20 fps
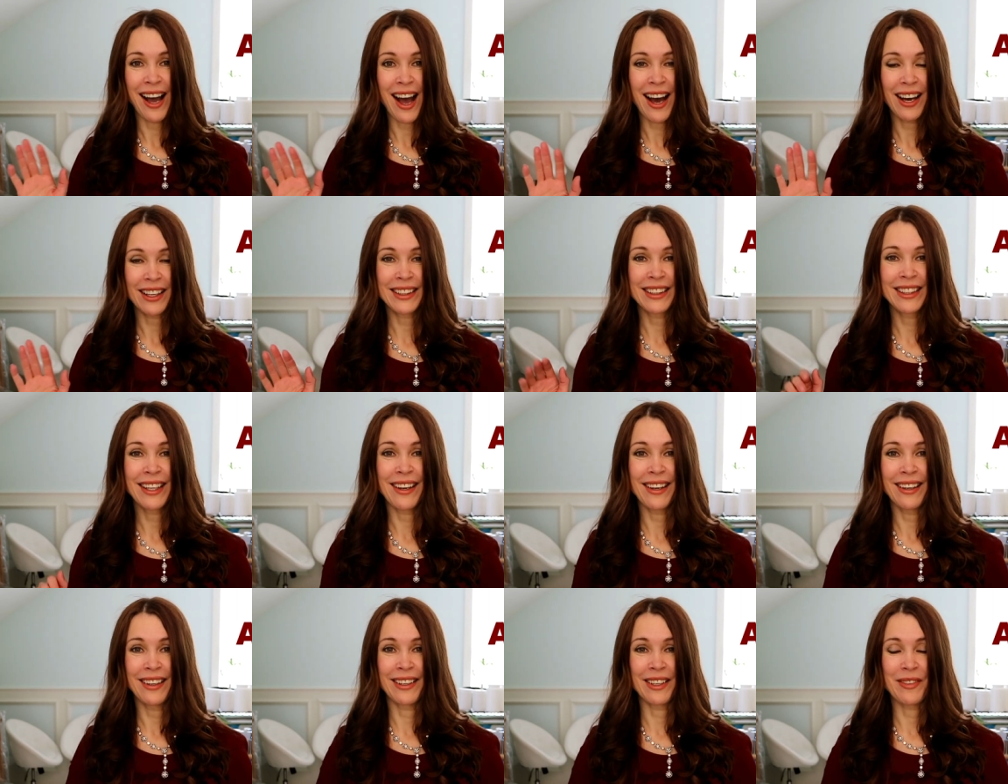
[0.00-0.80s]

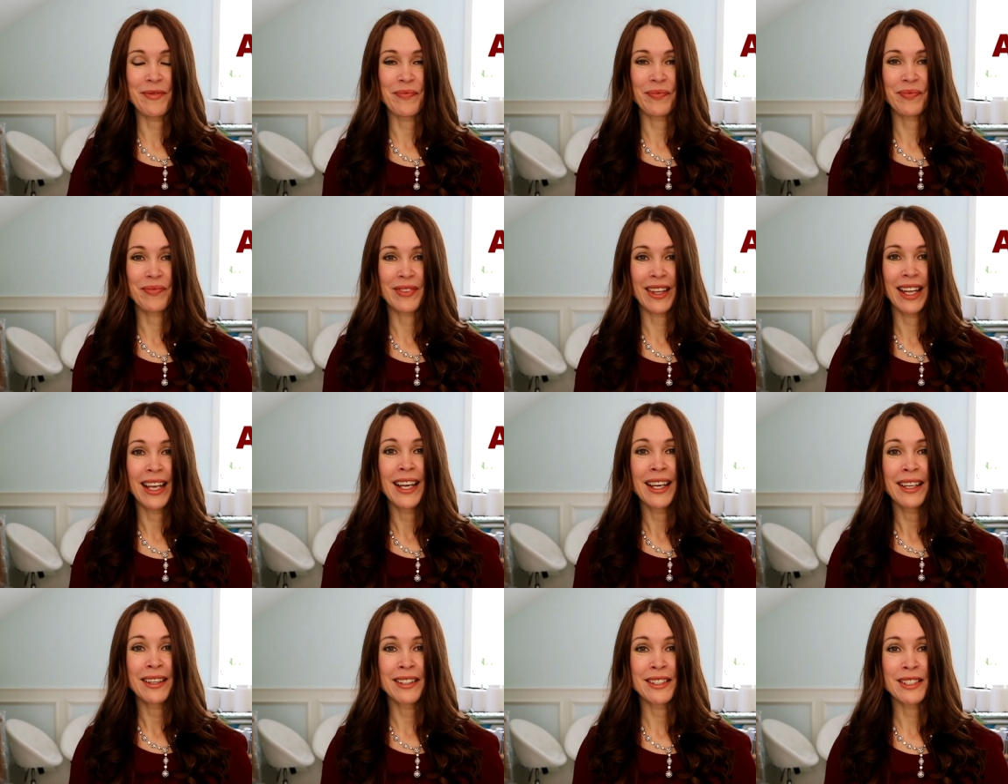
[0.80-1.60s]
Atta.
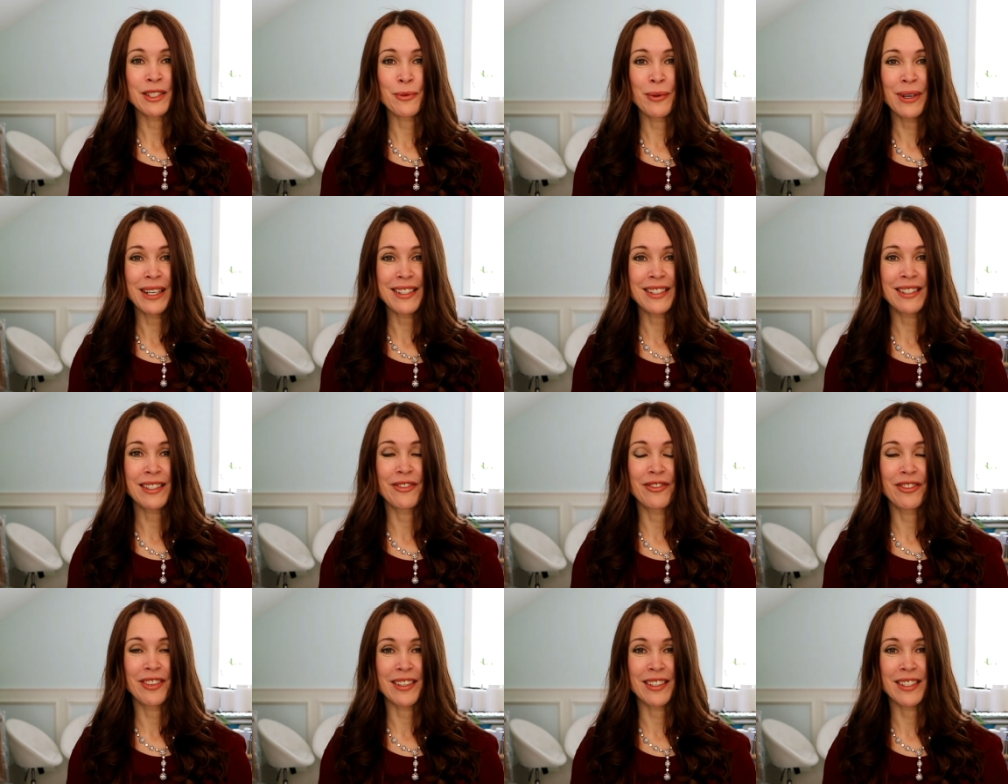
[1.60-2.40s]
This was
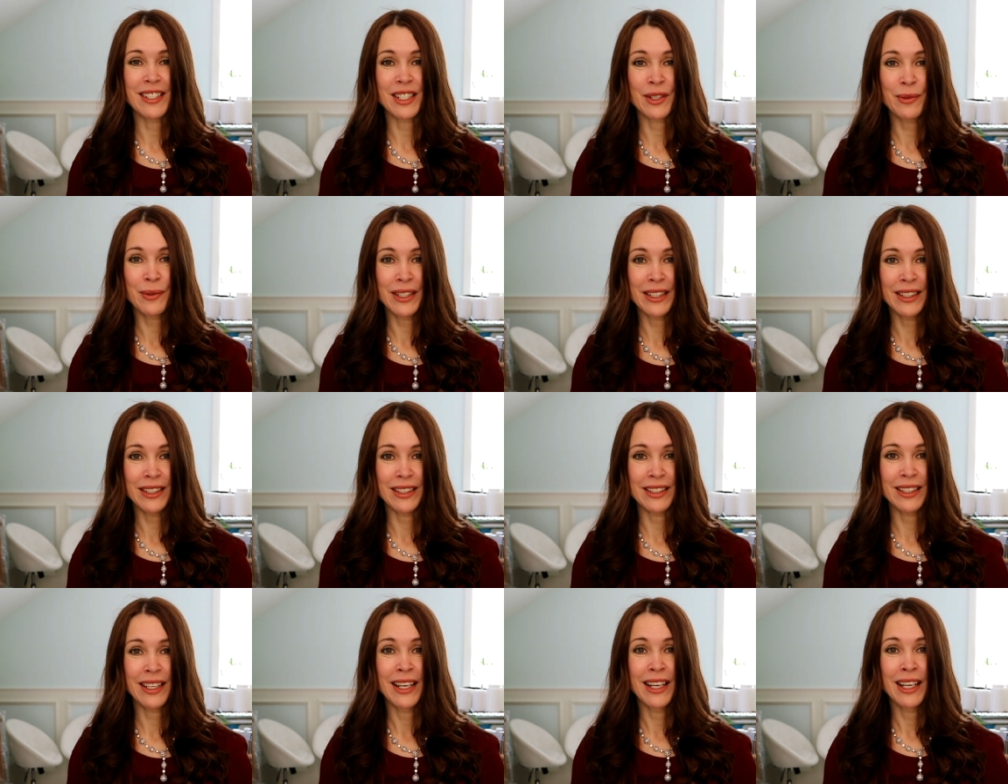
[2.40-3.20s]
the first
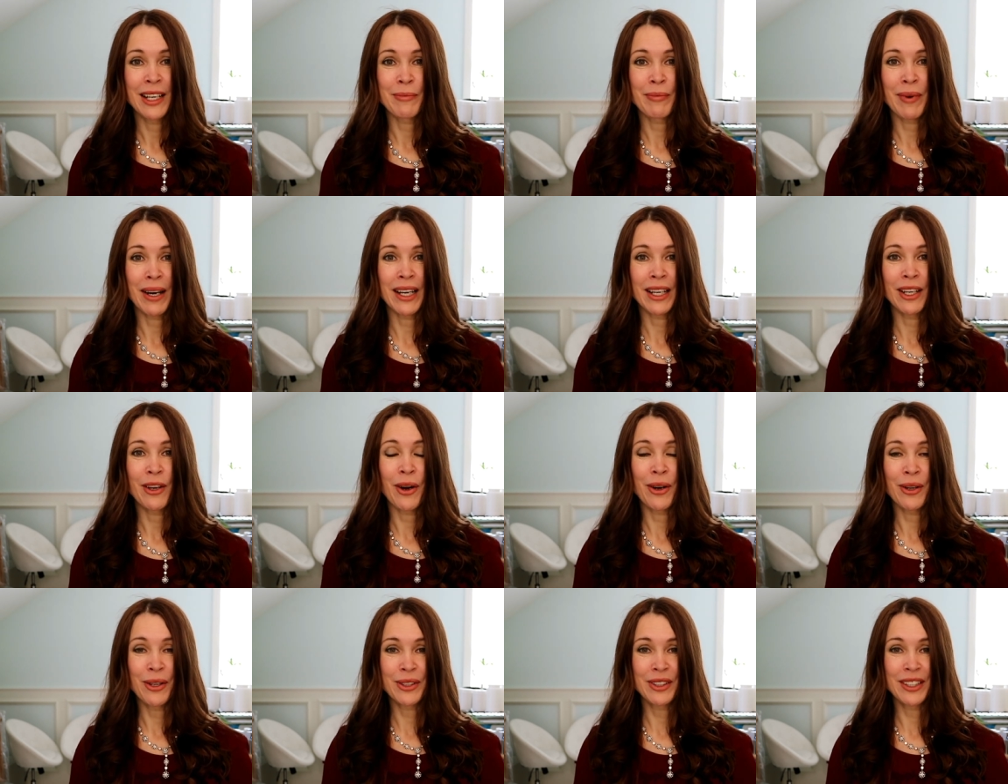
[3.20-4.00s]
word my
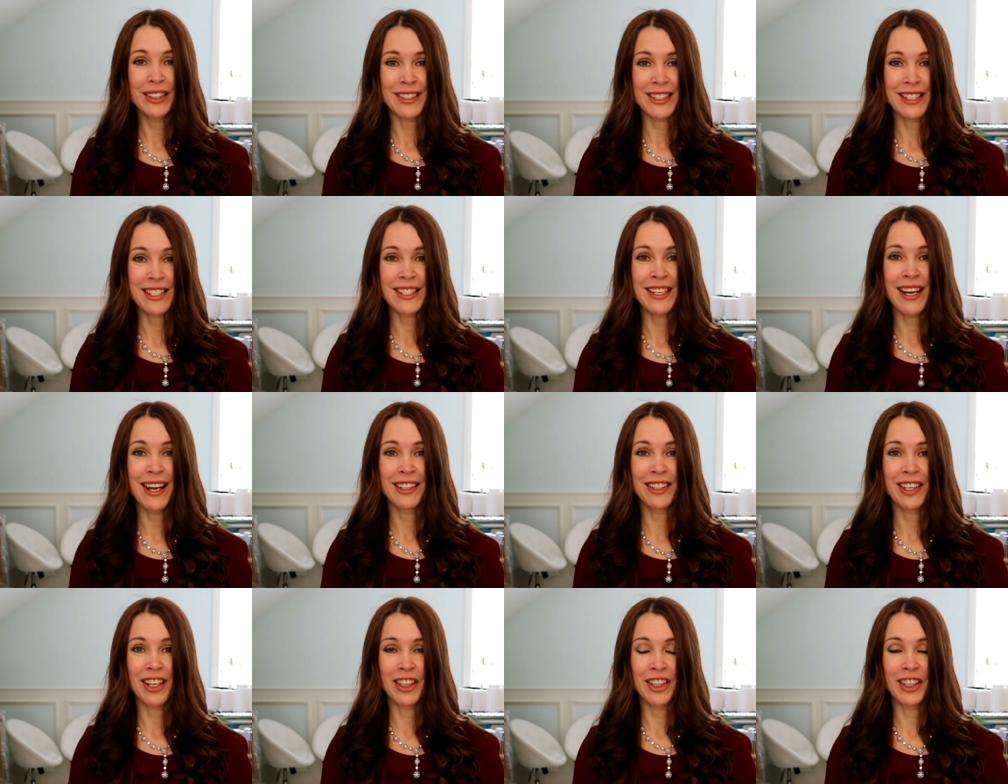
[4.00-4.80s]
older
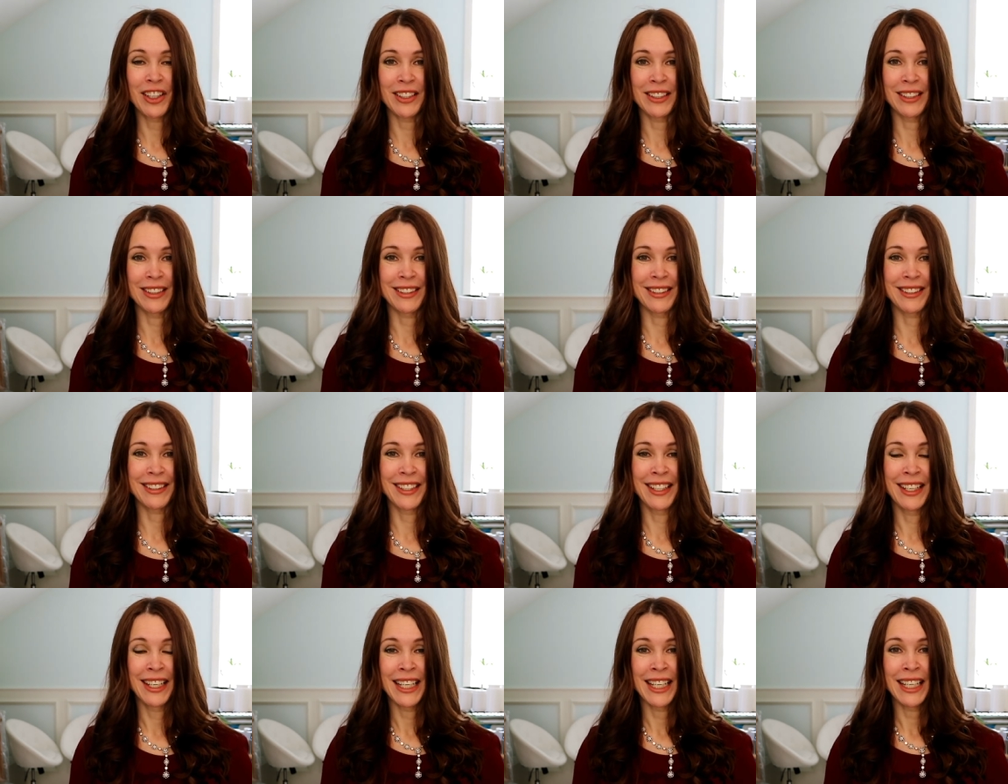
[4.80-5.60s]
son
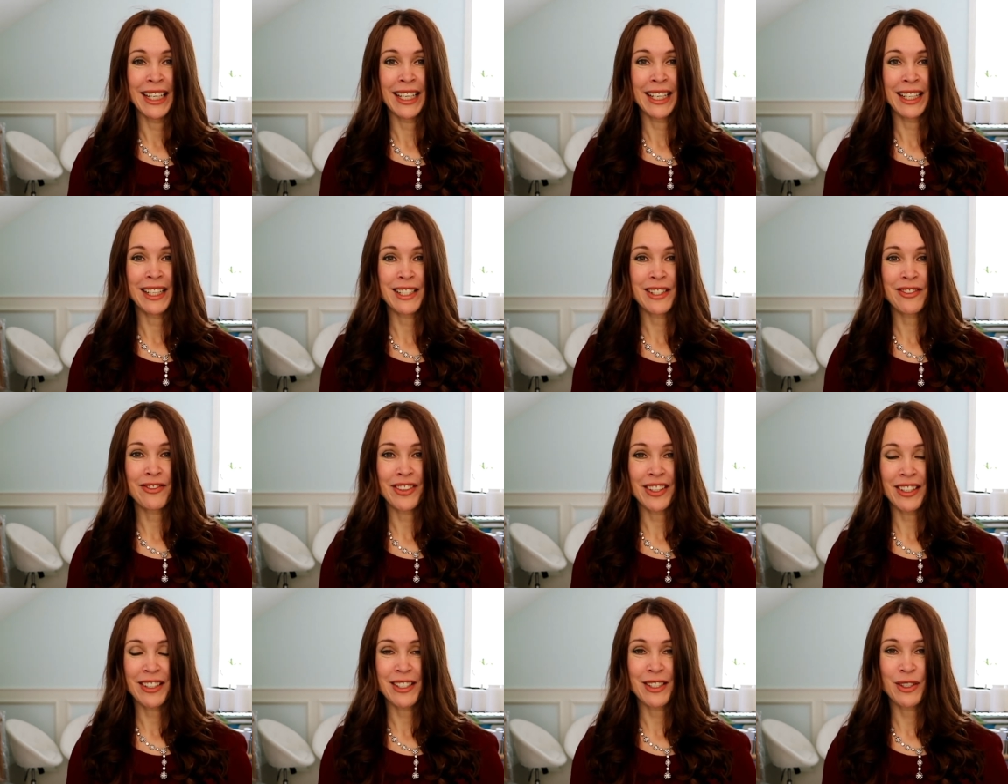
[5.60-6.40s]
learned. His
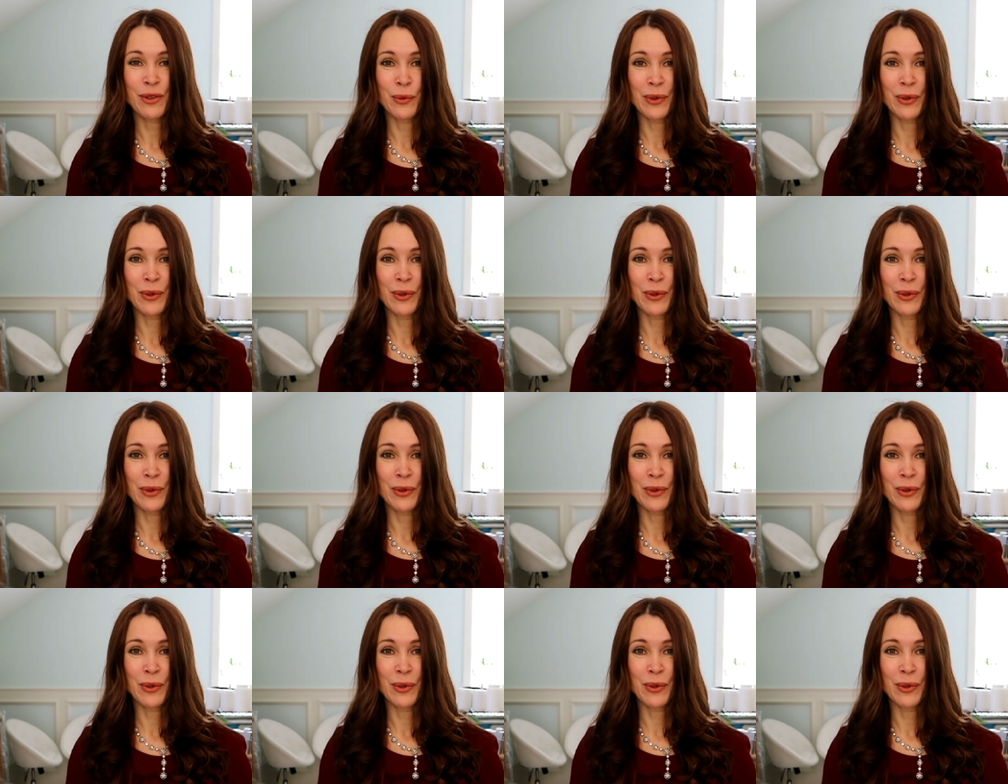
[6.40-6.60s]
first